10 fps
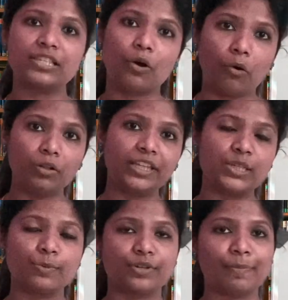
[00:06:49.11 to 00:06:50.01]
All these
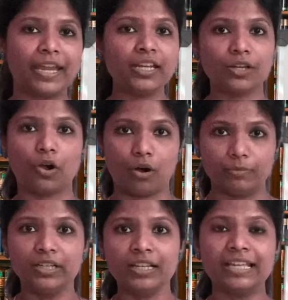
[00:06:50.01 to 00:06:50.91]
will remain
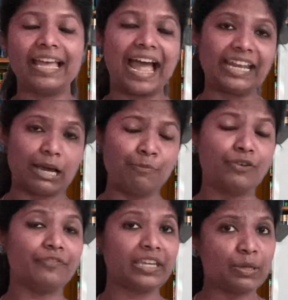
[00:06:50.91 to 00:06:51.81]
common and number
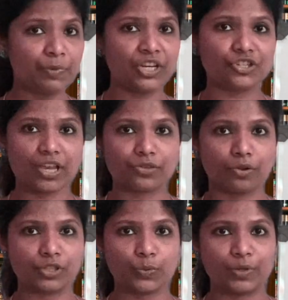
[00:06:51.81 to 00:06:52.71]
of equity shares
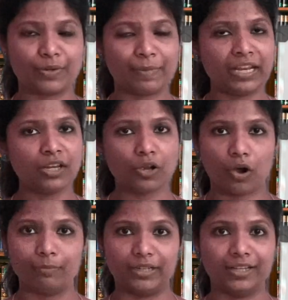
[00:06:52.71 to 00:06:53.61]
also will remain common.